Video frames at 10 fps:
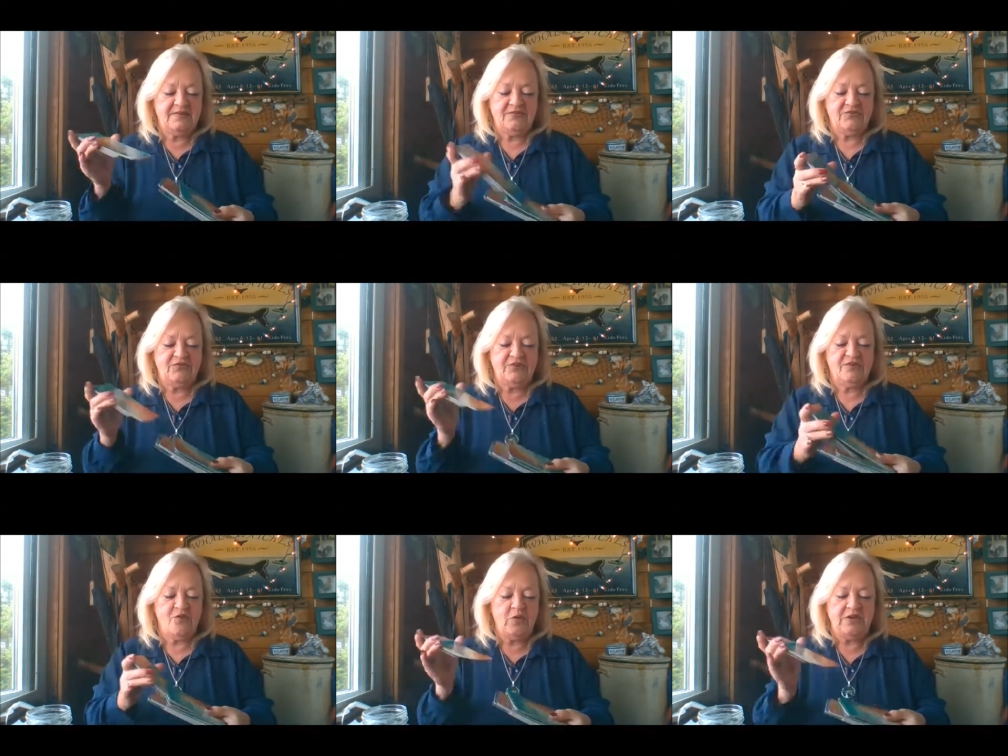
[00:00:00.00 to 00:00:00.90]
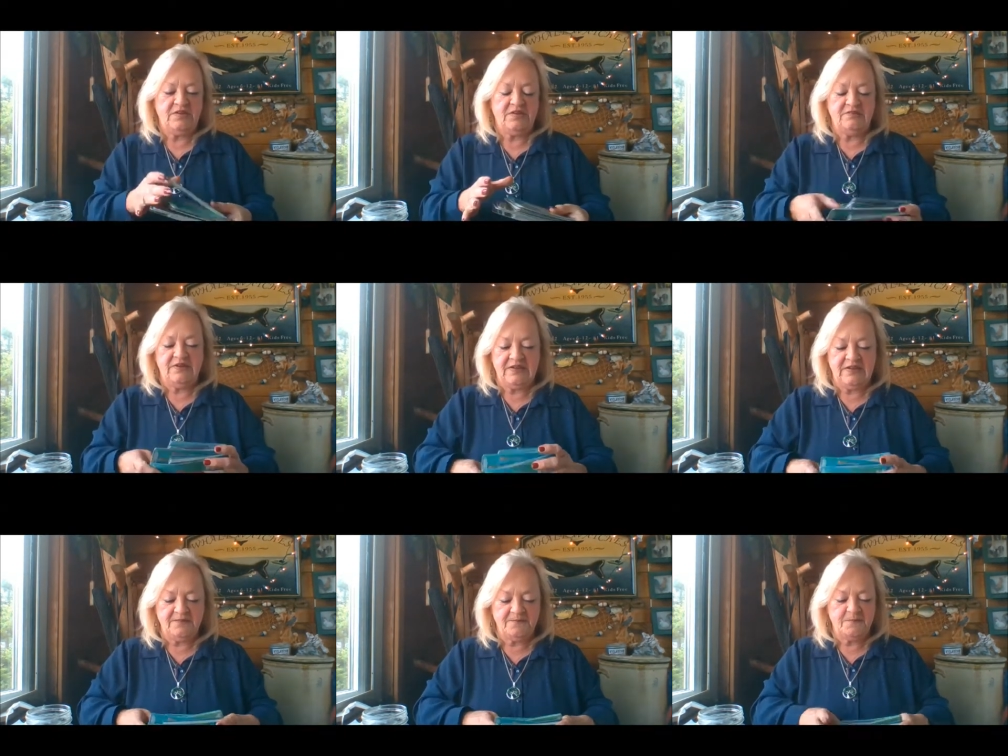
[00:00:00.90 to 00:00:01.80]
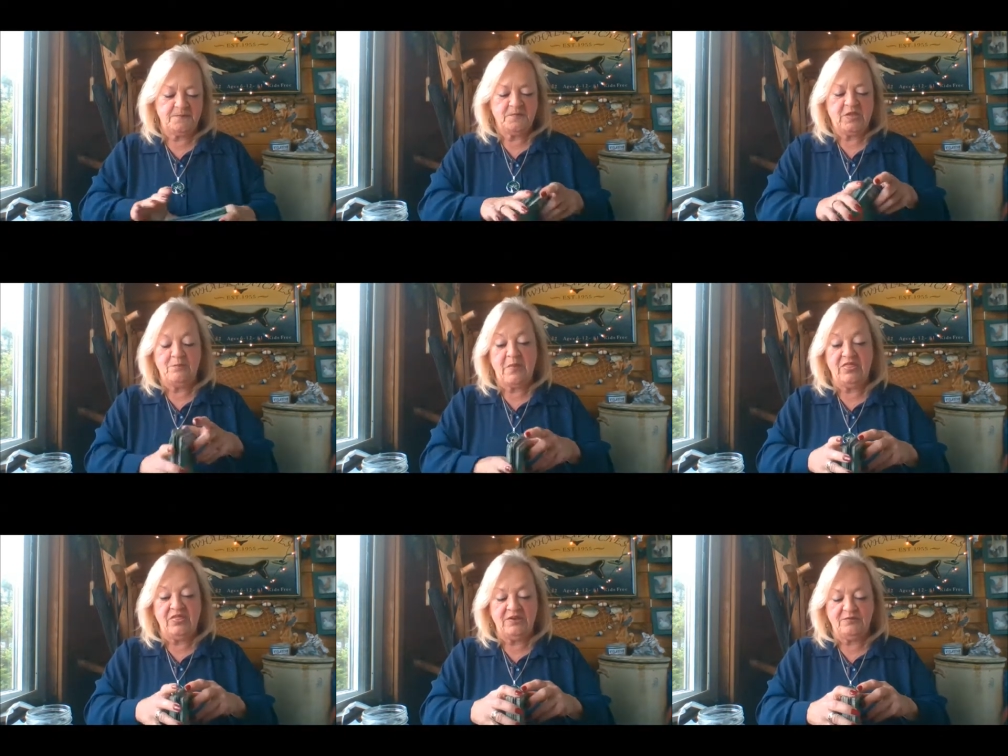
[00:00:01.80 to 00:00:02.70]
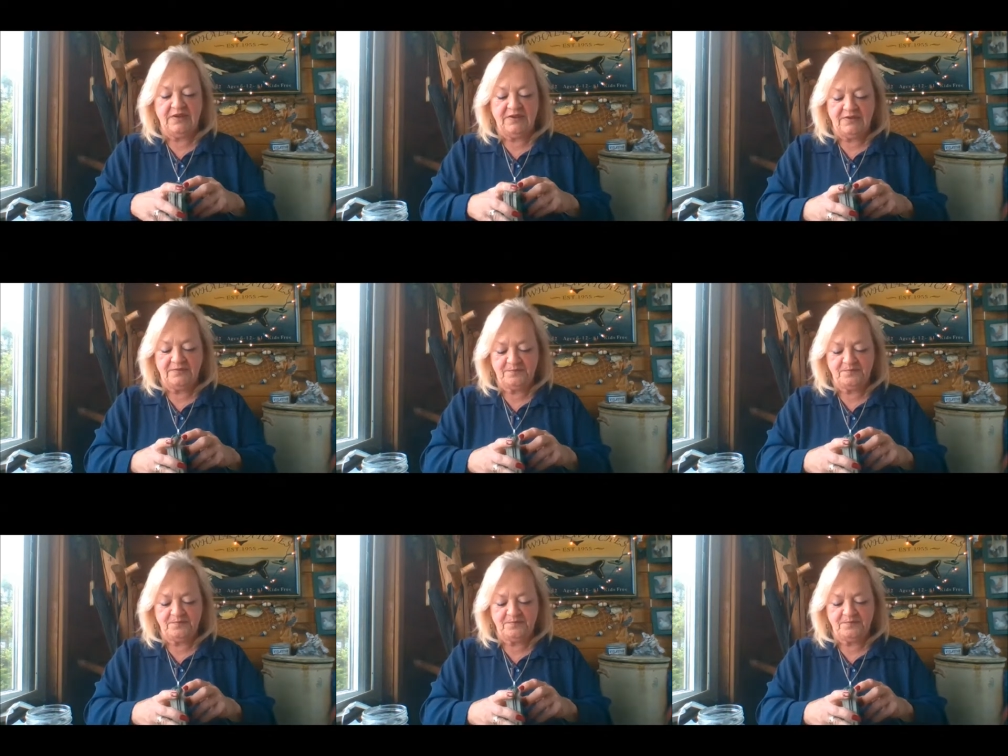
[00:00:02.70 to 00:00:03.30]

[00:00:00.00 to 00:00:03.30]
This general weekly reading, monthly reading.